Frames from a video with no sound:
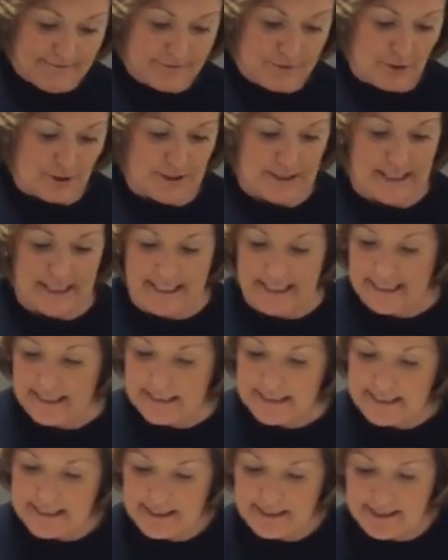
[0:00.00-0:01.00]

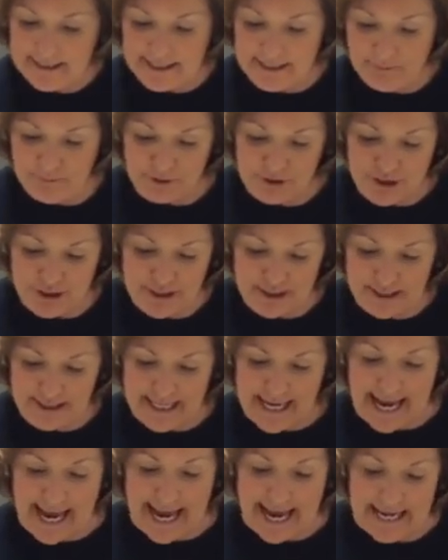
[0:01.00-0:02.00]
tortillas, and we're just
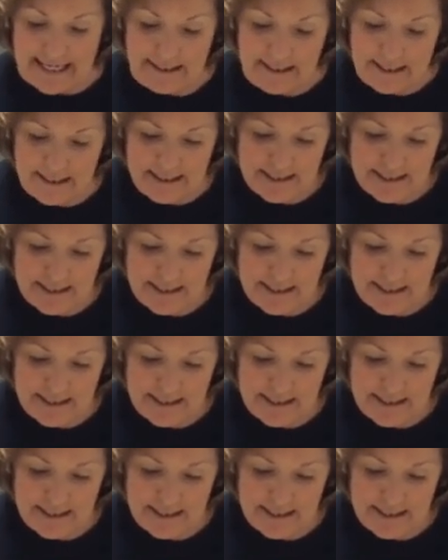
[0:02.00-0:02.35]
gonna add,